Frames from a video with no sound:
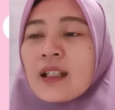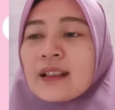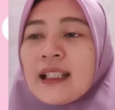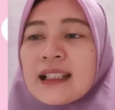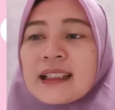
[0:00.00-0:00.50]

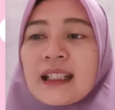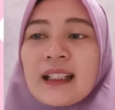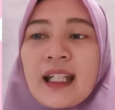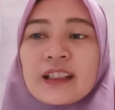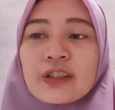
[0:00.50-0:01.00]
This
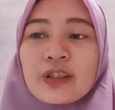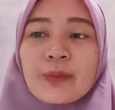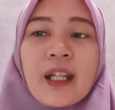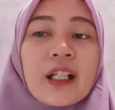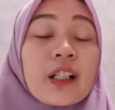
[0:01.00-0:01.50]
connects to
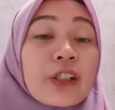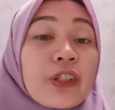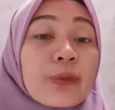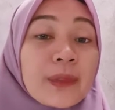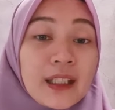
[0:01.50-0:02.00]
my
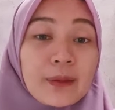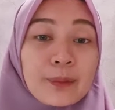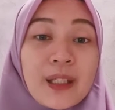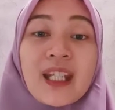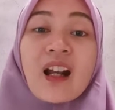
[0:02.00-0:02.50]
argument
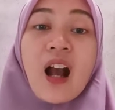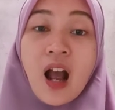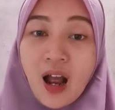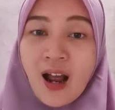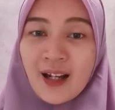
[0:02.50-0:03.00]

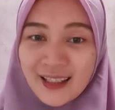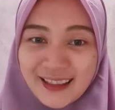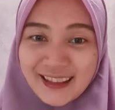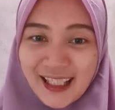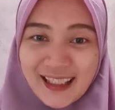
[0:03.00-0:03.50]

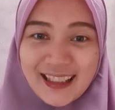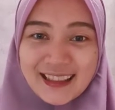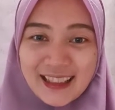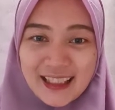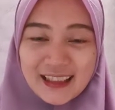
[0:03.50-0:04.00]
because,
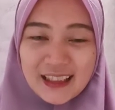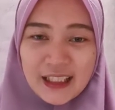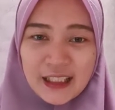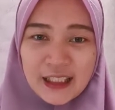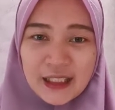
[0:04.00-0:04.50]
this is
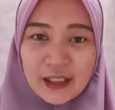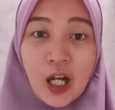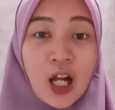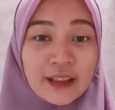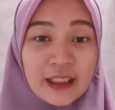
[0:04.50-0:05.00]
the
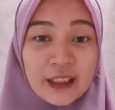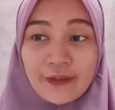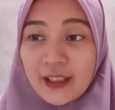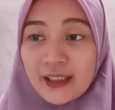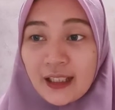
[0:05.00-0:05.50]
cause and
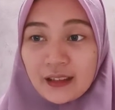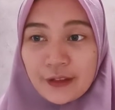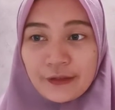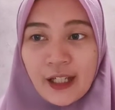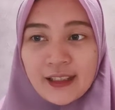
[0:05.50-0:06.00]
effect
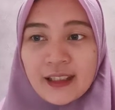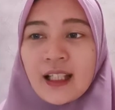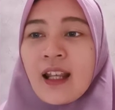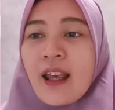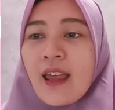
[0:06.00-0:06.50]
connective, right?
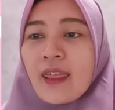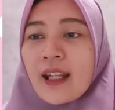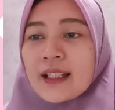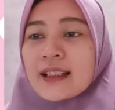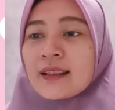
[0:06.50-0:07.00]

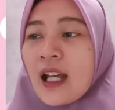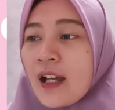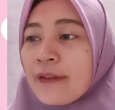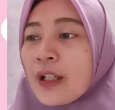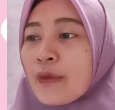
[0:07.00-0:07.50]
The
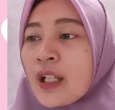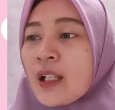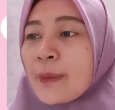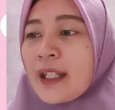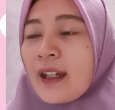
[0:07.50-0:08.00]
stuff
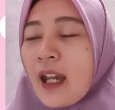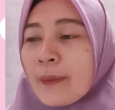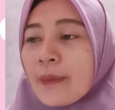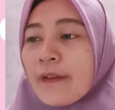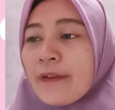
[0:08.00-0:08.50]
will be
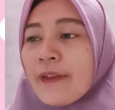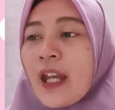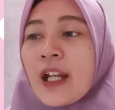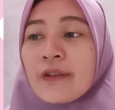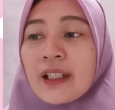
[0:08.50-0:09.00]
kept
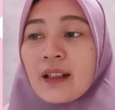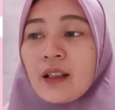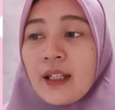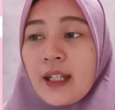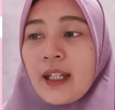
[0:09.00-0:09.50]
very
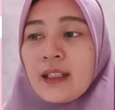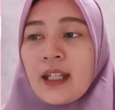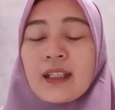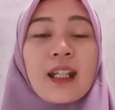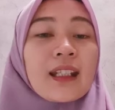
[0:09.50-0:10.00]
clean
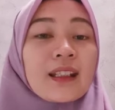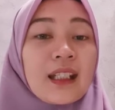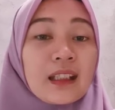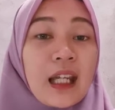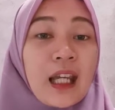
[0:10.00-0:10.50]
in a
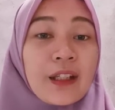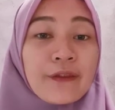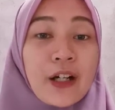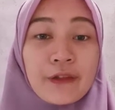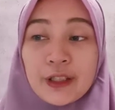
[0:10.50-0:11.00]
neat
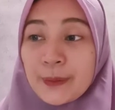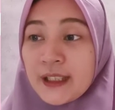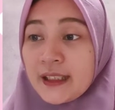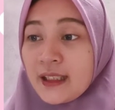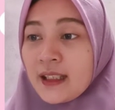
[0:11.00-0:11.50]

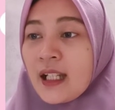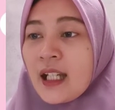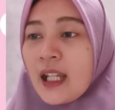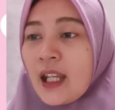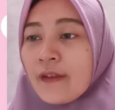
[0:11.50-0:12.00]
environment
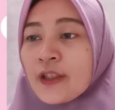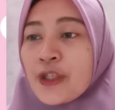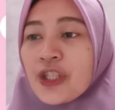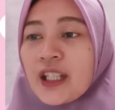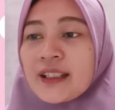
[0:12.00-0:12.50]
if
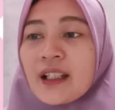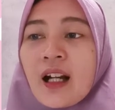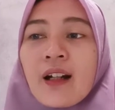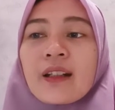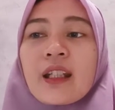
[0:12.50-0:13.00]
students
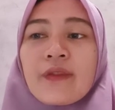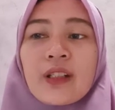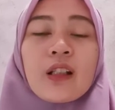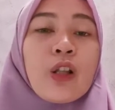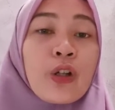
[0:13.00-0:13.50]
are
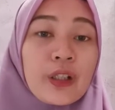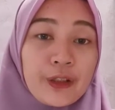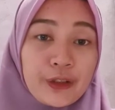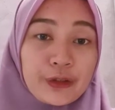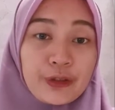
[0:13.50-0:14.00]
given
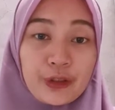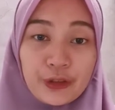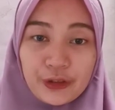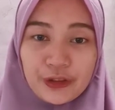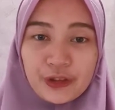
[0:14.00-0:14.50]
lockers to
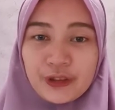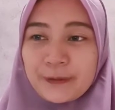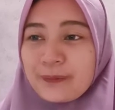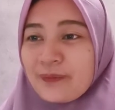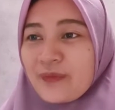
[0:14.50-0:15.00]
use.
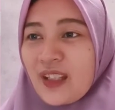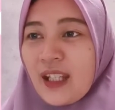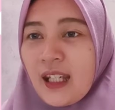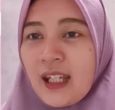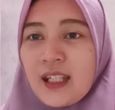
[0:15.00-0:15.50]

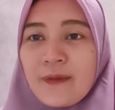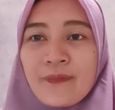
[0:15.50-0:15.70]
Okay,